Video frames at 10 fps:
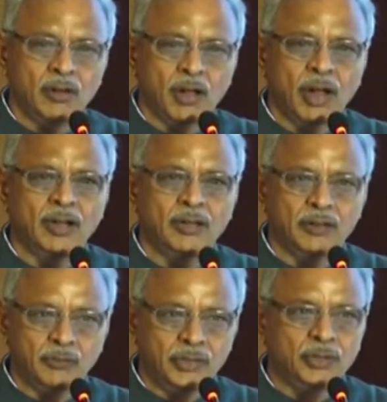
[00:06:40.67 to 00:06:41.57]
And
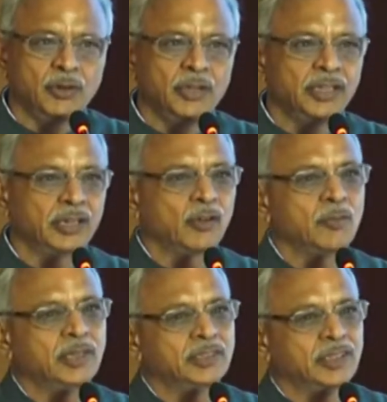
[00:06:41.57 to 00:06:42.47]
we know in
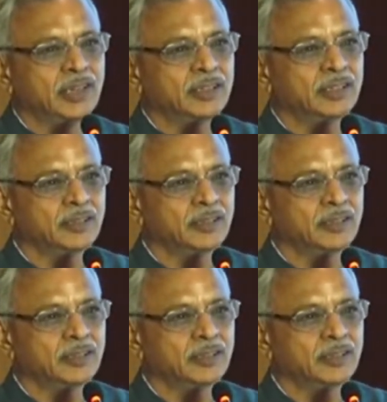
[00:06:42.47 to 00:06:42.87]
economics that